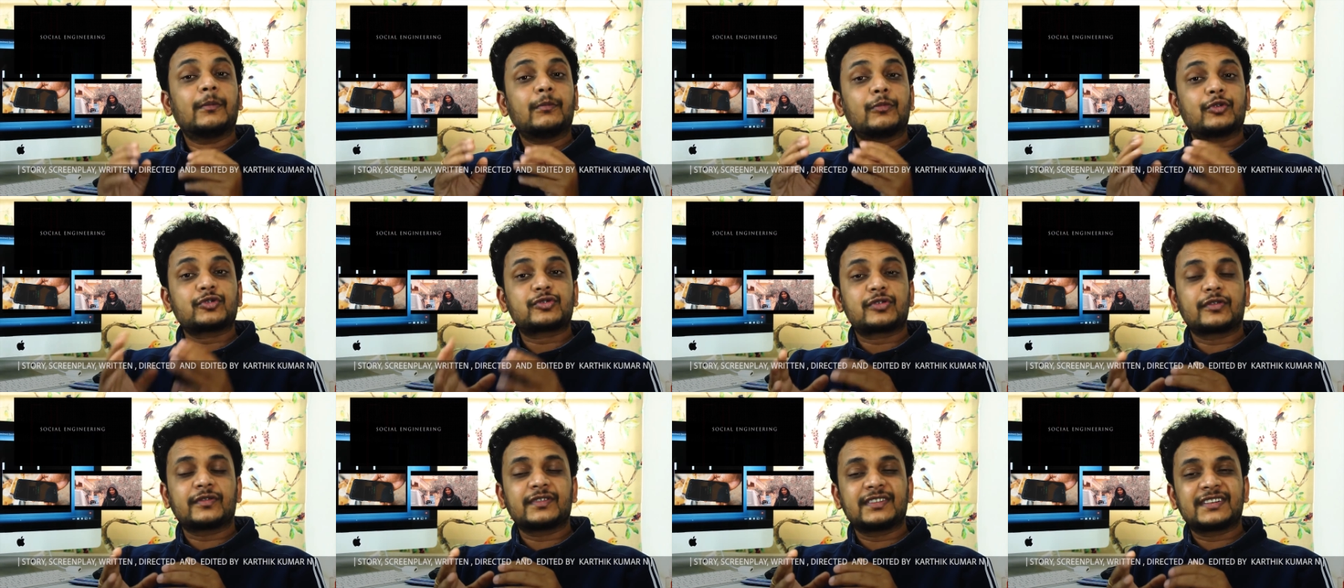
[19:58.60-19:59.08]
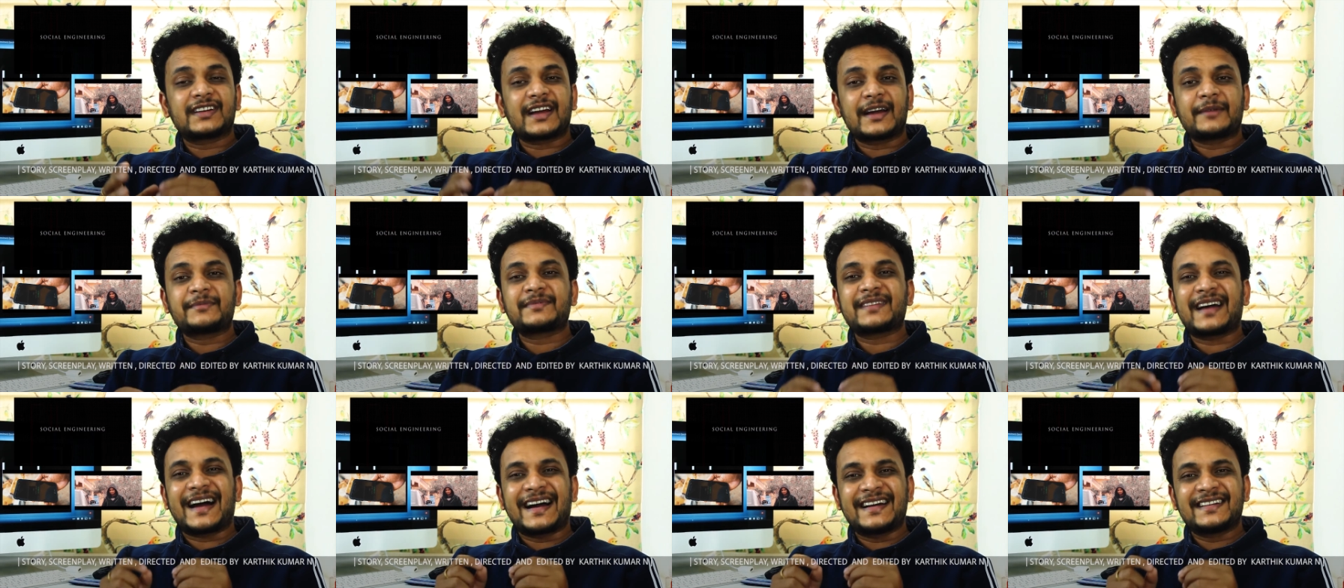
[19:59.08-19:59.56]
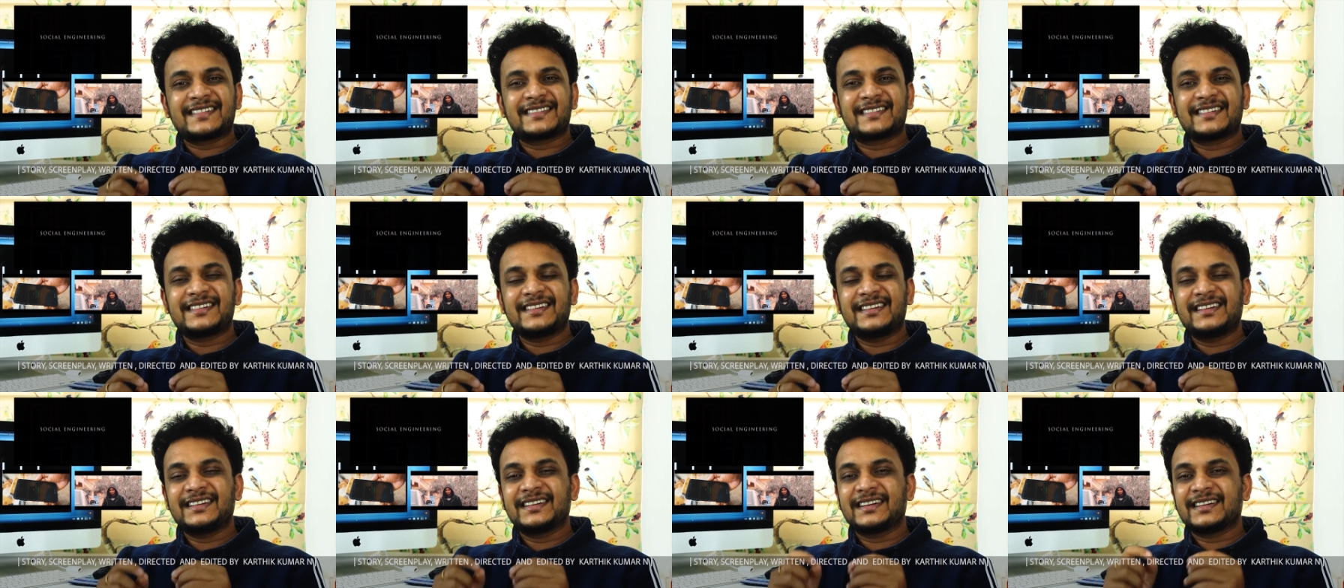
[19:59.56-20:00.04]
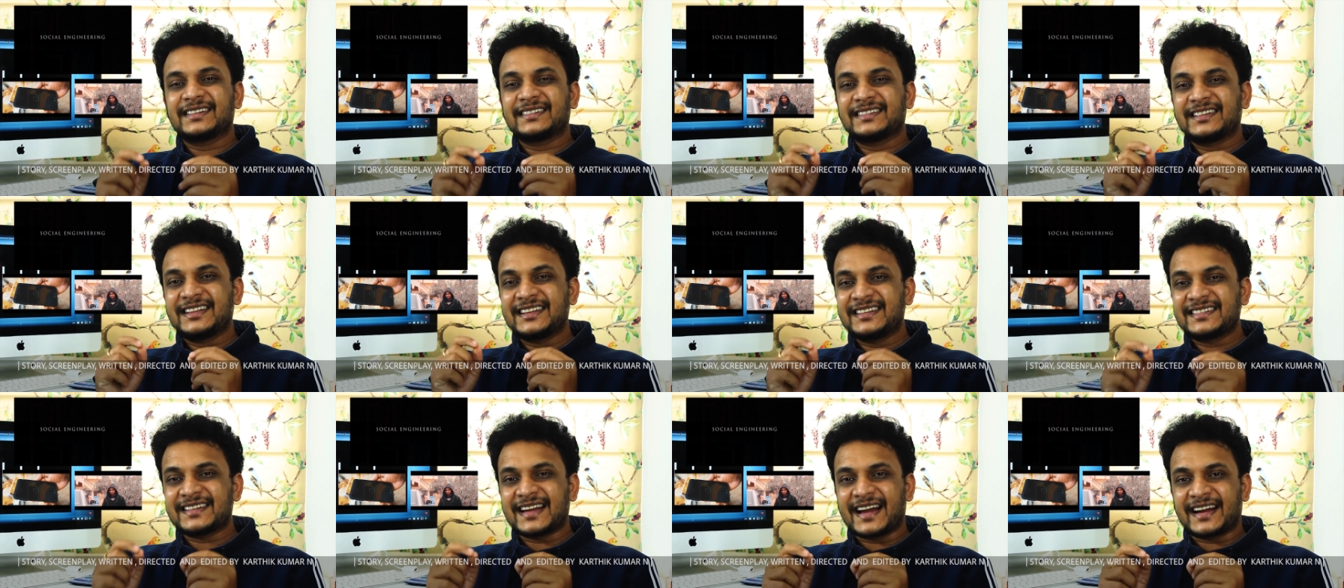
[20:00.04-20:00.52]
Most of the times I see
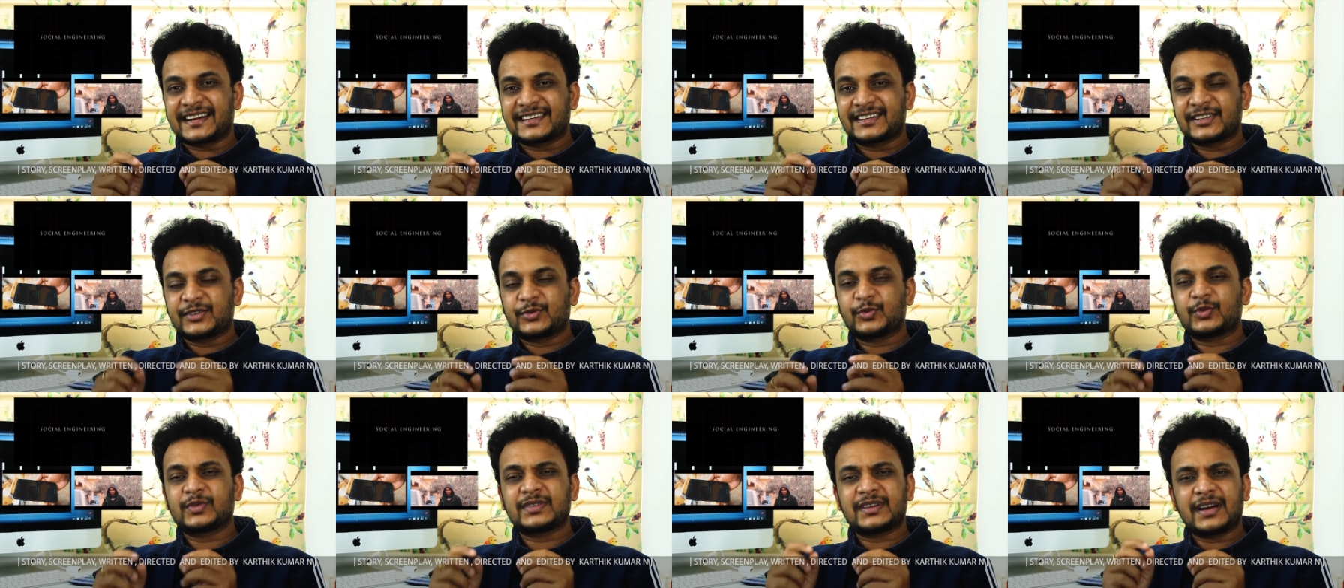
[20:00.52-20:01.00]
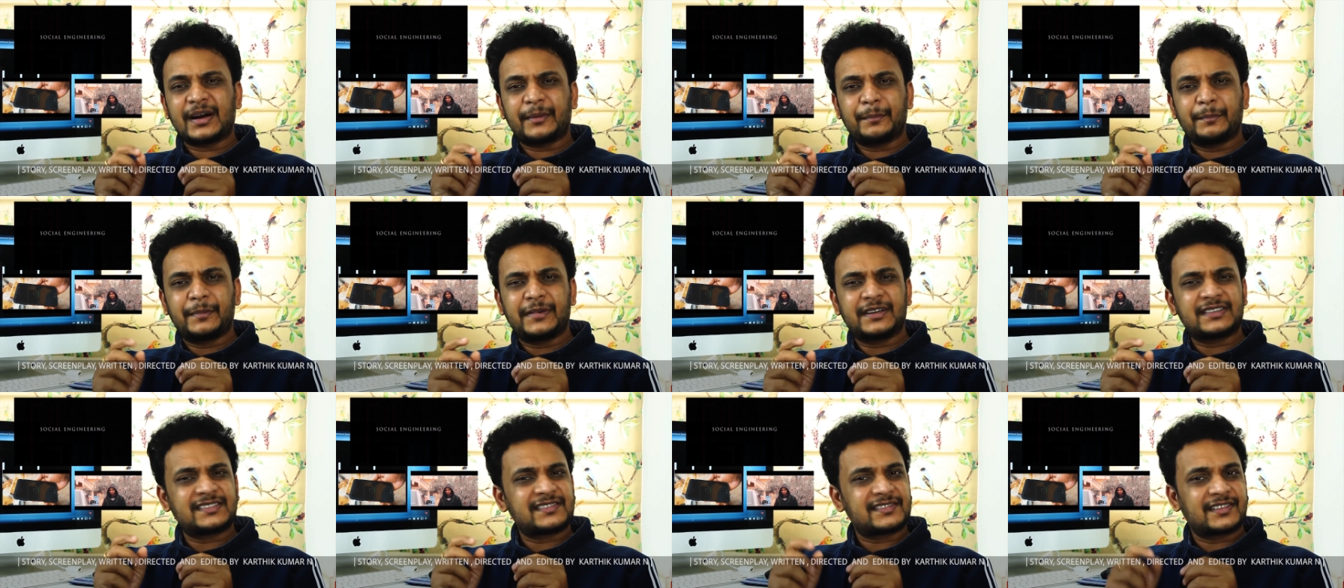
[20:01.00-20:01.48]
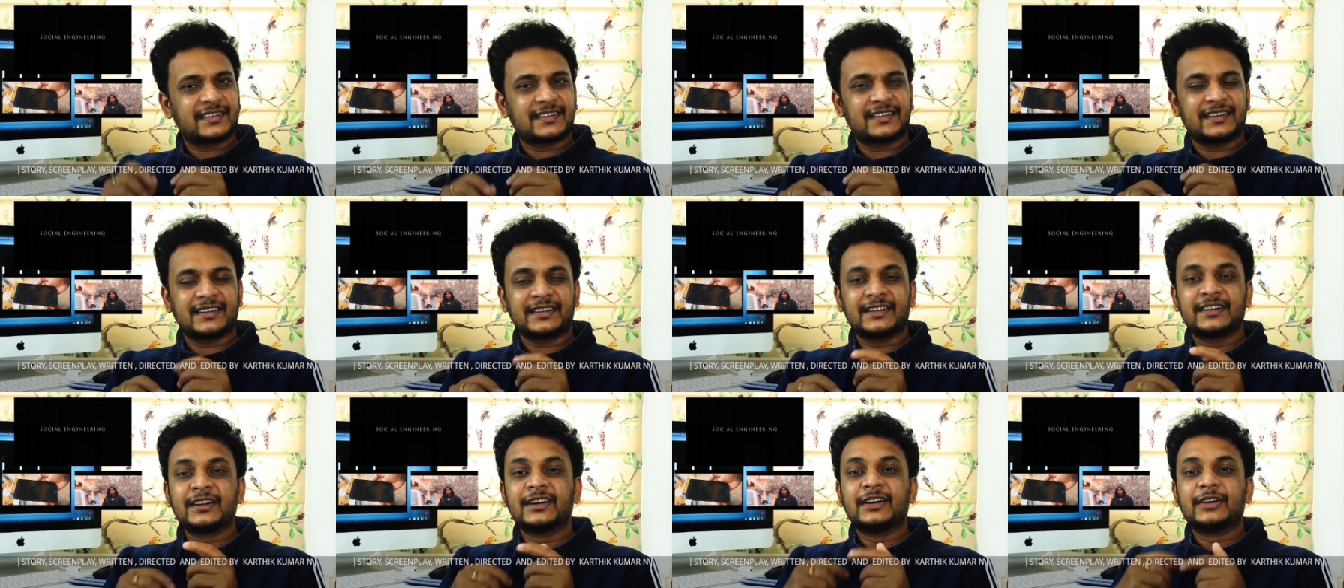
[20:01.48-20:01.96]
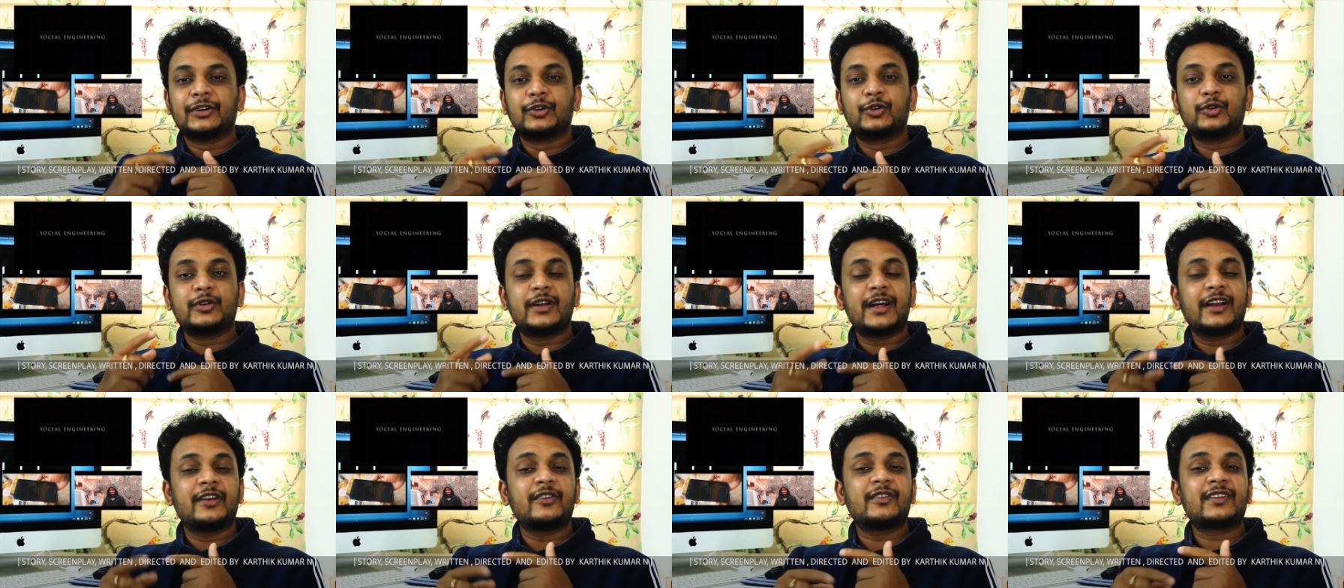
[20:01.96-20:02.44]
these actors were a bit struggling to
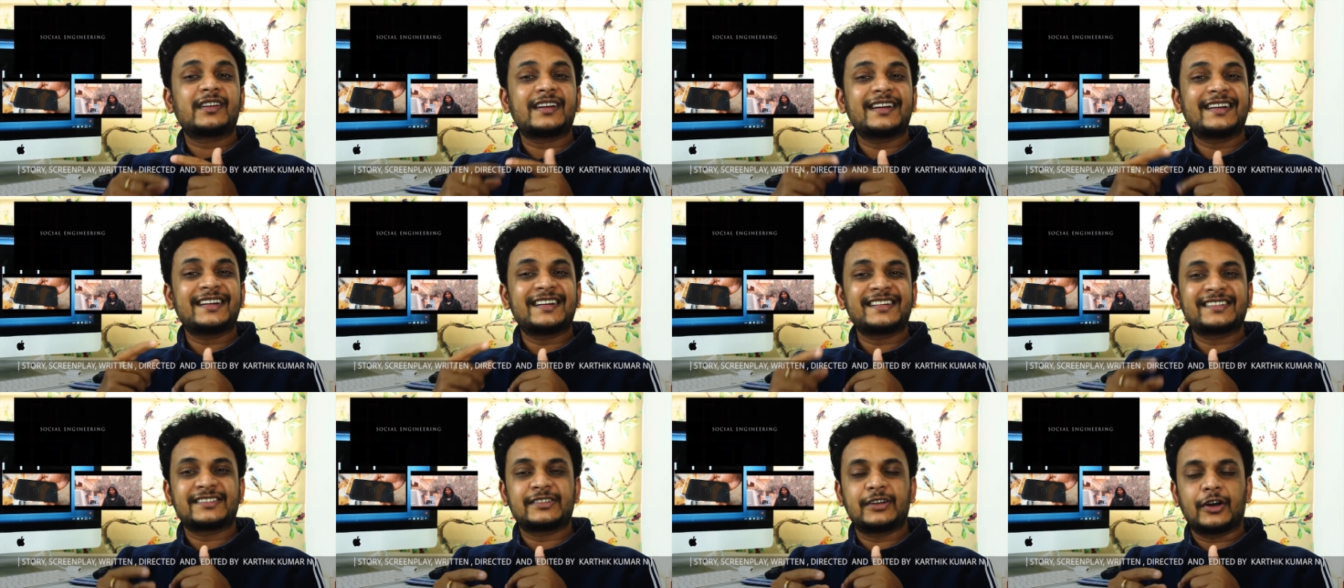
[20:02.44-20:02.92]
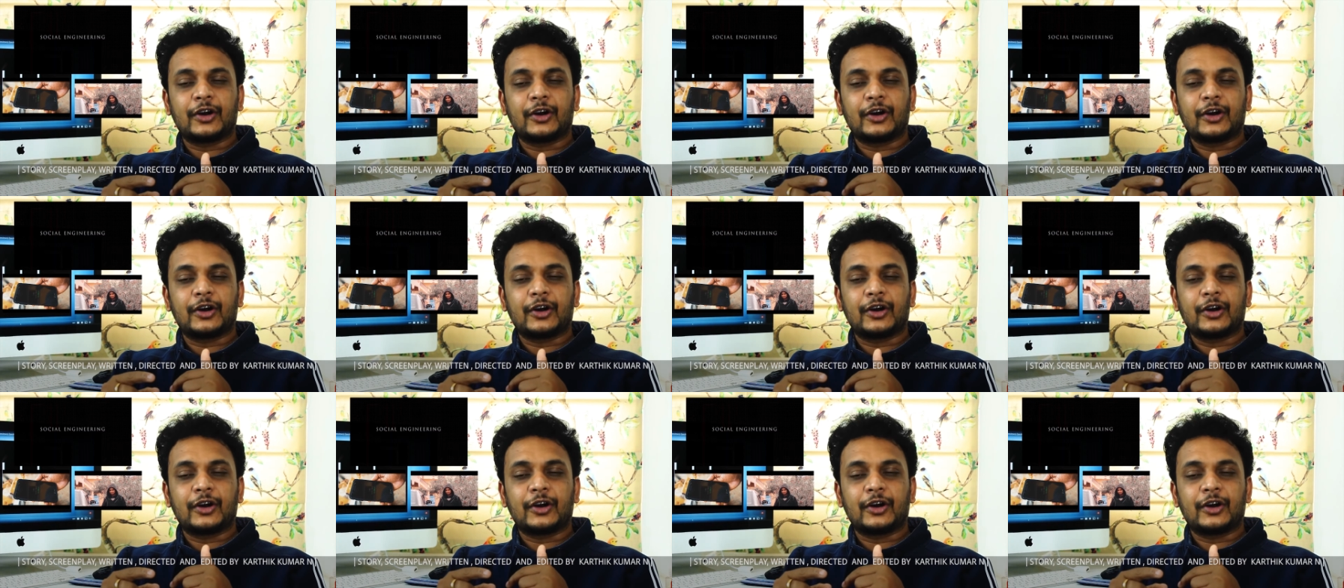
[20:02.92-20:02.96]
deliver English